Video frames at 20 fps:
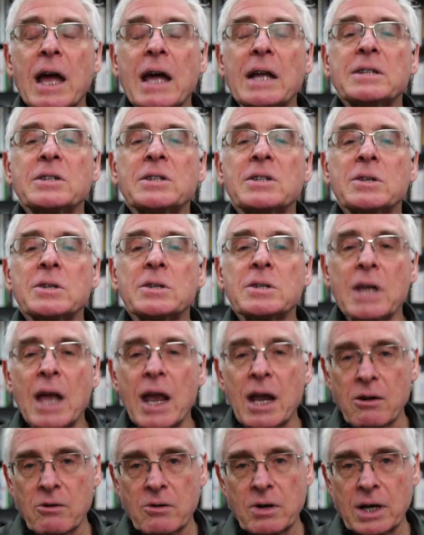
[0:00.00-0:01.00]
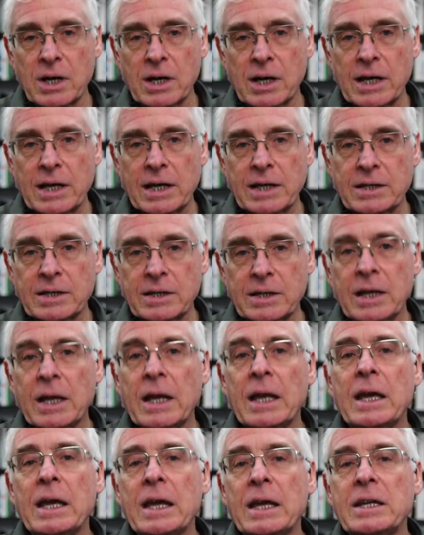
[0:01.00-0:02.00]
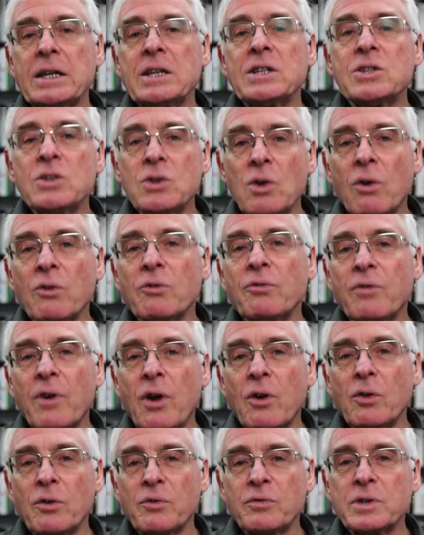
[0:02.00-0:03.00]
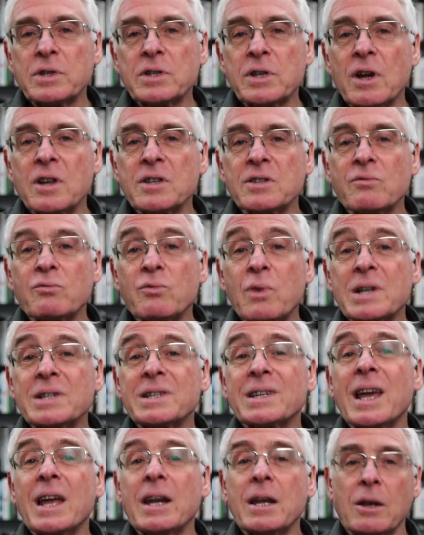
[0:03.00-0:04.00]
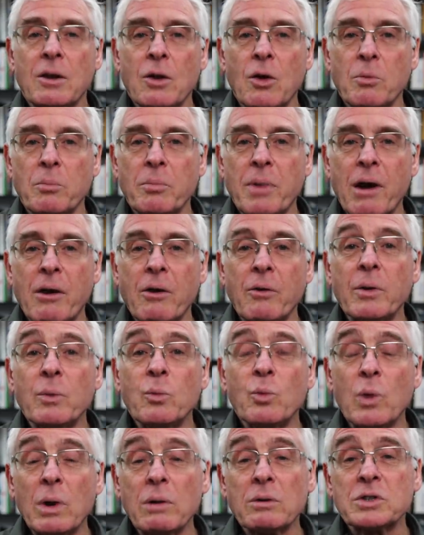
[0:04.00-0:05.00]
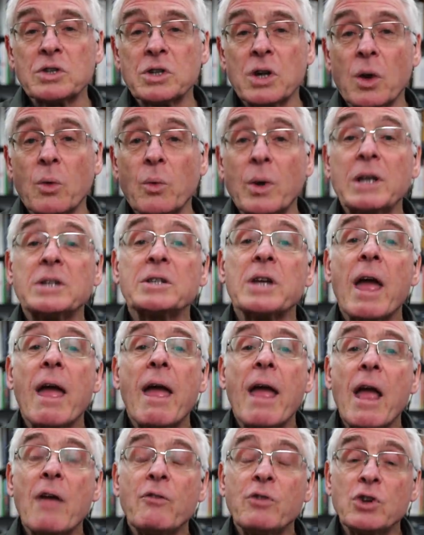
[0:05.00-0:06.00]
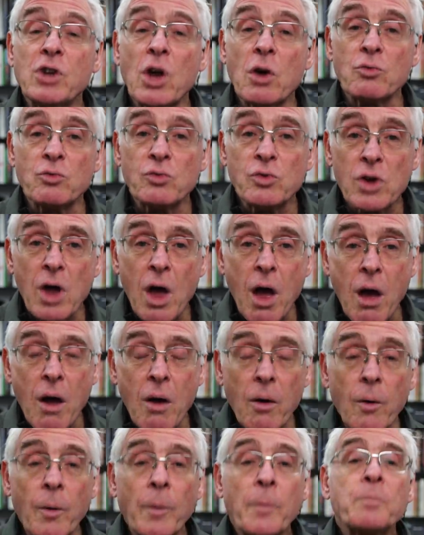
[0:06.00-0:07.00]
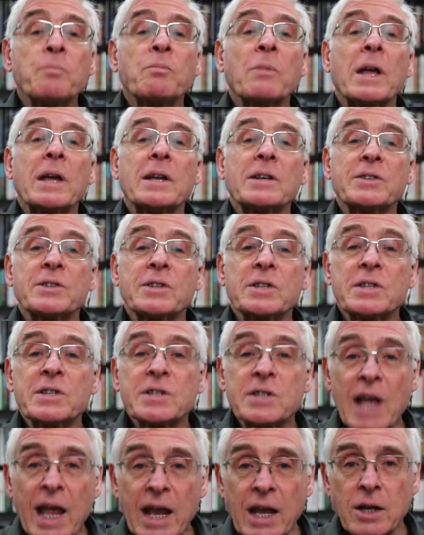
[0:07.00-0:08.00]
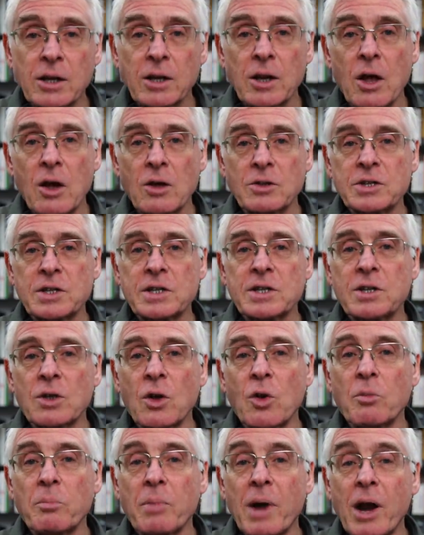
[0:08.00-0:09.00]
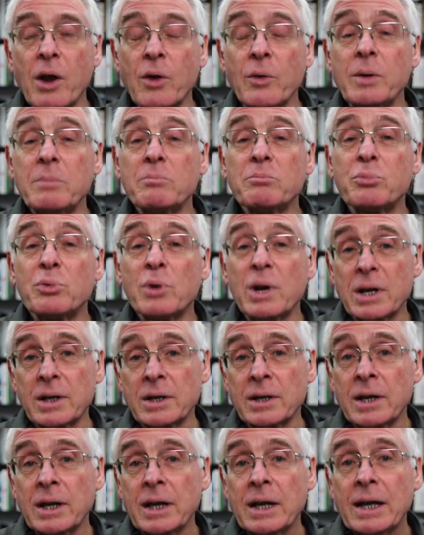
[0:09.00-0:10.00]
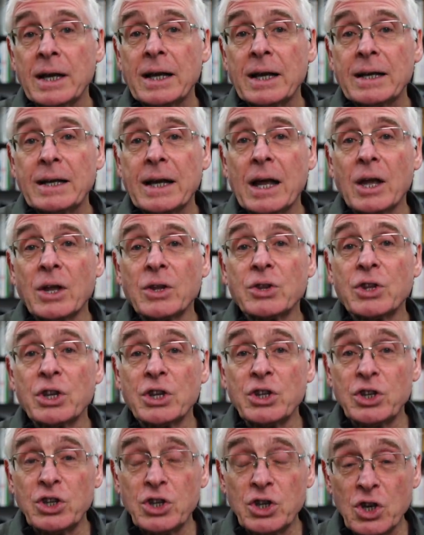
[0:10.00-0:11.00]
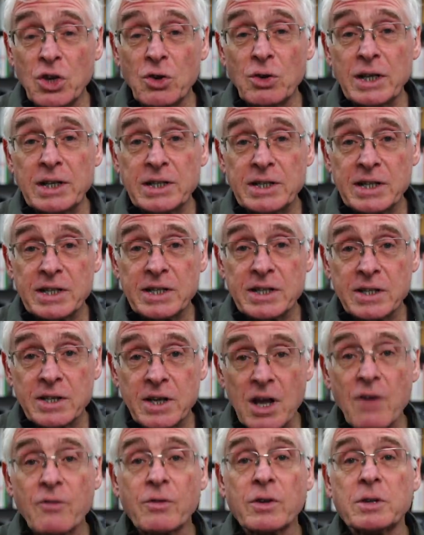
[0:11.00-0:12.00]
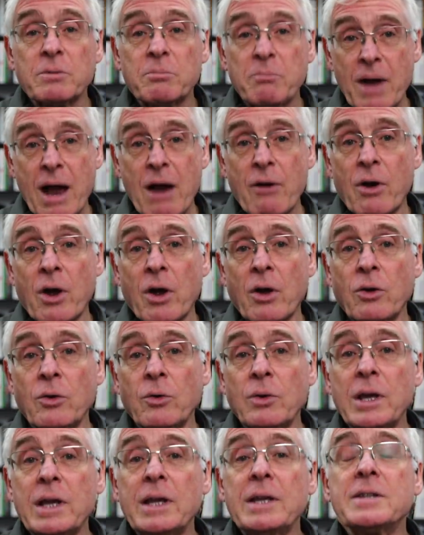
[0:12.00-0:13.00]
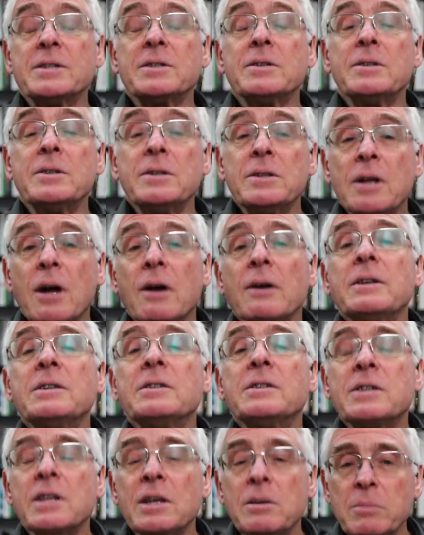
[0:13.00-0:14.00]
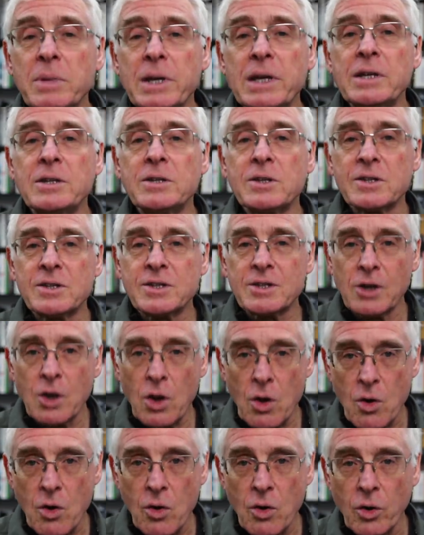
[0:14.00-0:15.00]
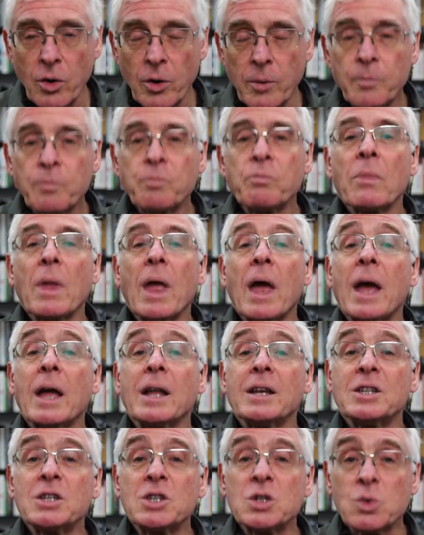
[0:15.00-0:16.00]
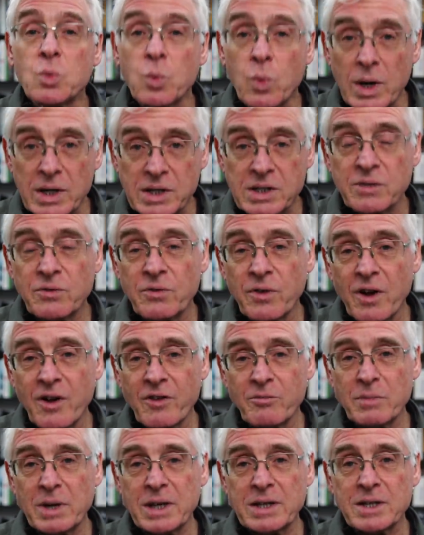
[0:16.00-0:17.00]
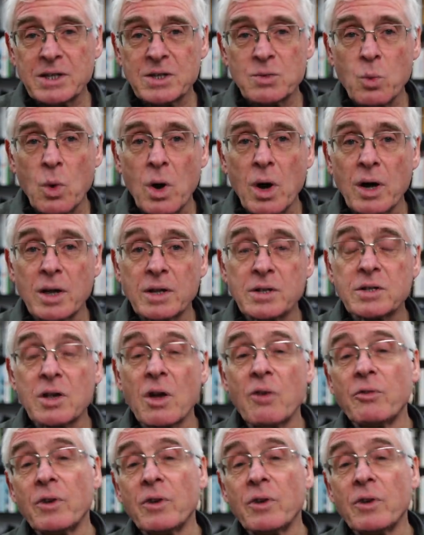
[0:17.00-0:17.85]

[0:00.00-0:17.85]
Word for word: and, staggeringly, It is not far off the size of West Kennet Long Barrow in Wiltshire, which, if you don't know, is the second largest long barrow in Britain. Now, the newly discovered barrow is 90 metres long and 25 metres wide. So